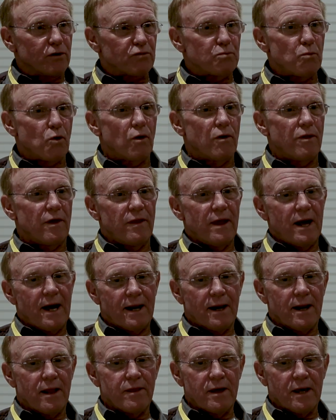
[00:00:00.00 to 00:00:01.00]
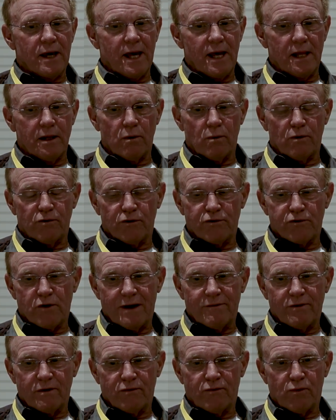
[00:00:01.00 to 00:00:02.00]
much more than that, and I think Halo was a
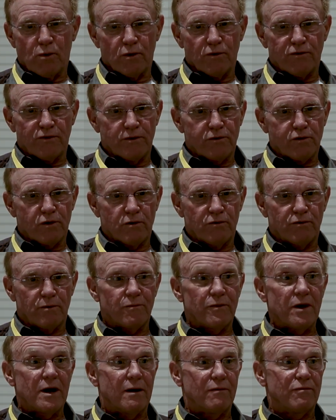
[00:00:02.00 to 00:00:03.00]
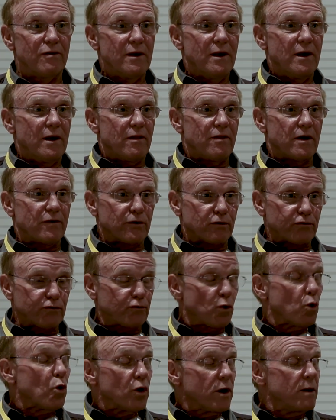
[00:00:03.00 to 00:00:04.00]
driving force in terms of that the
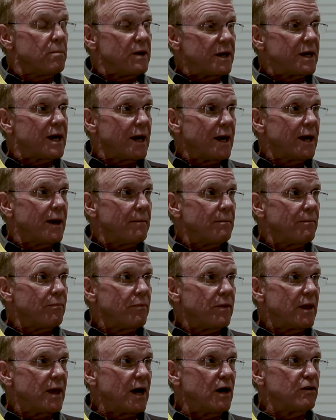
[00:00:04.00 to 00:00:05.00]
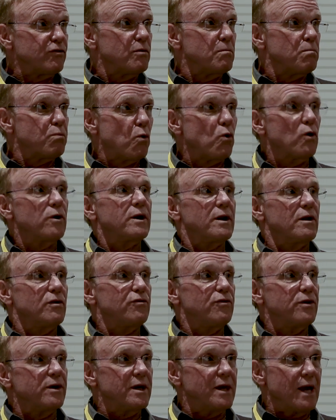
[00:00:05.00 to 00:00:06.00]
story became as important
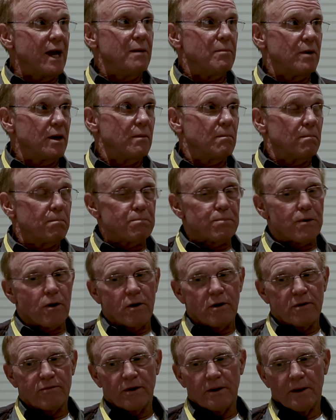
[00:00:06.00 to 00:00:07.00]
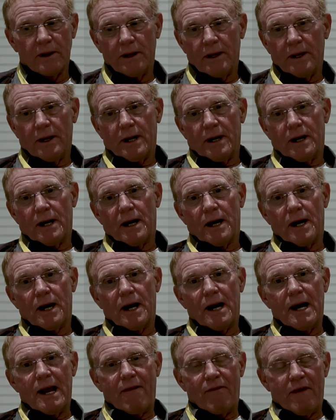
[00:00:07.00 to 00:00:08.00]
as the gaming part of it.
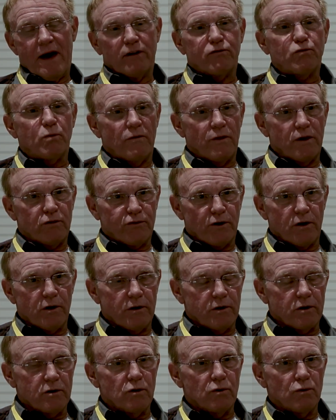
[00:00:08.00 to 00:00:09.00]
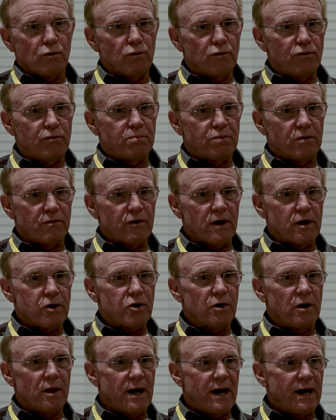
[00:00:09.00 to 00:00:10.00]
And that's when they started to use
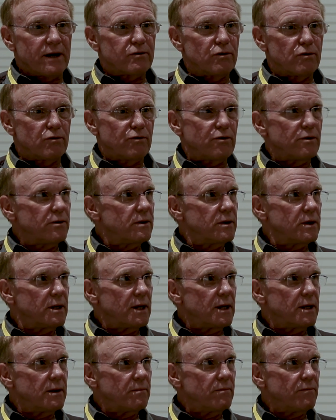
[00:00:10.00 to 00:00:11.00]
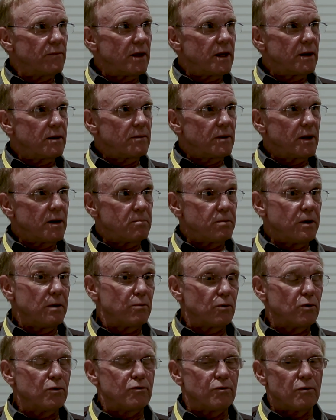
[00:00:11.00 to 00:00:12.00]
professional actors and
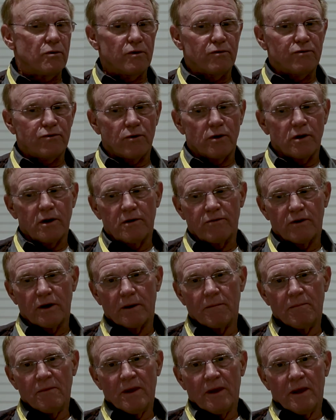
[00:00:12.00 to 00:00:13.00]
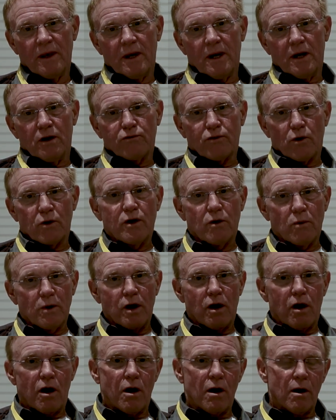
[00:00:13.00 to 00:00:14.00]
people who do this for a living. So here
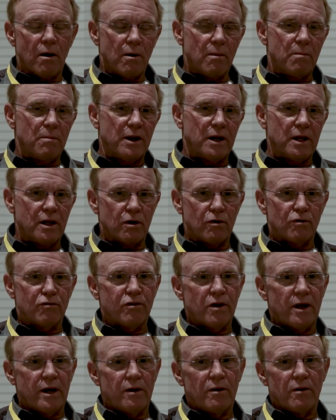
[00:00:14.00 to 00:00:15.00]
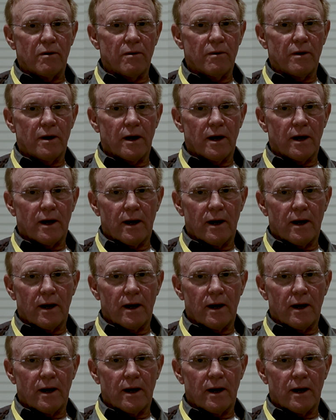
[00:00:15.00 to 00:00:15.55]
we are, many years later.